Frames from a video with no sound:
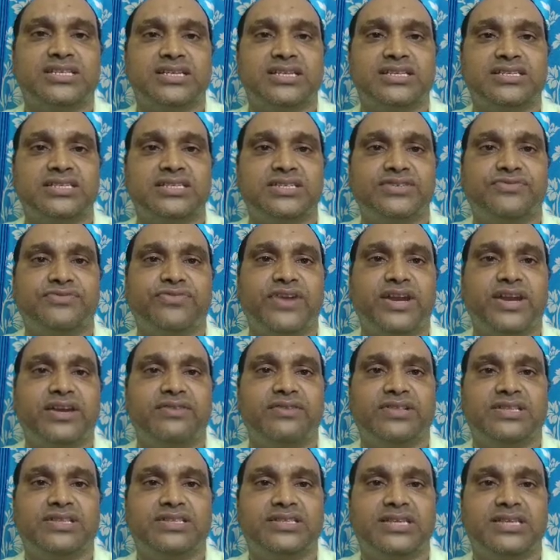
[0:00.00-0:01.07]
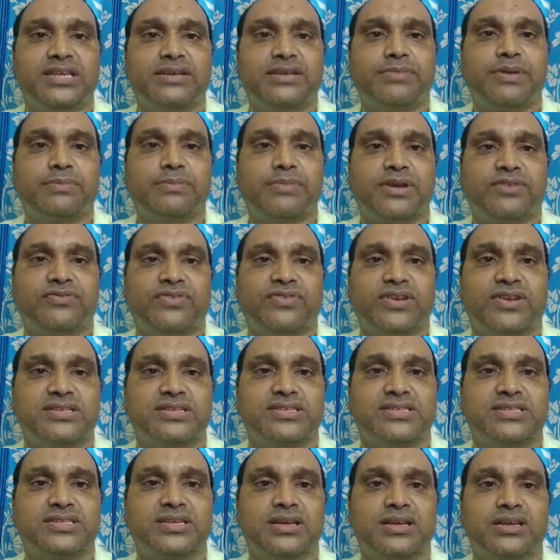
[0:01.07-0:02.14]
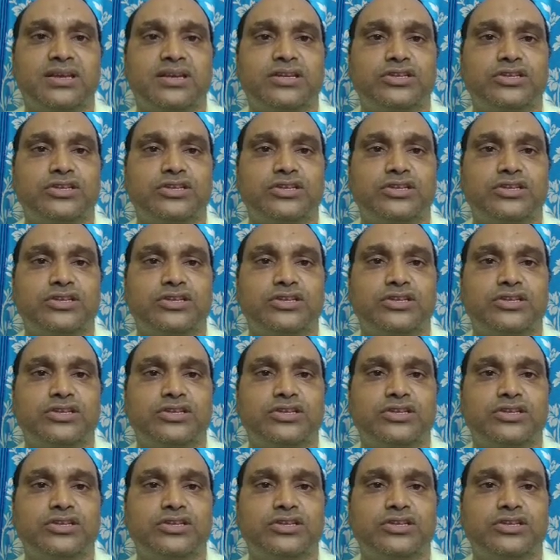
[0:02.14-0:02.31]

is defined with 3 member fields: